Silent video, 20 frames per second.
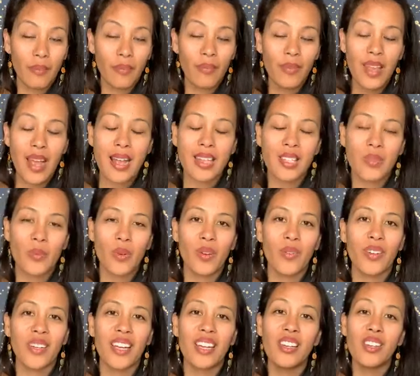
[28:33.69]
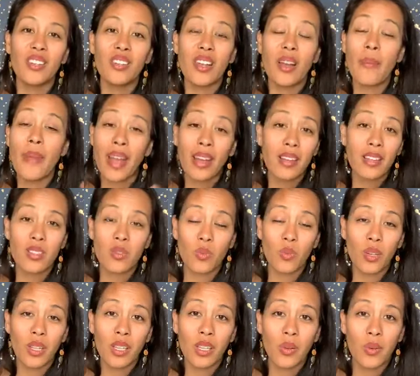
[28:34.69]
Yes, perfect. And Amanda's
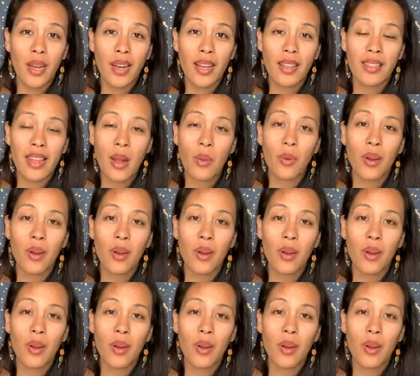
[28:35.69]
really great at that.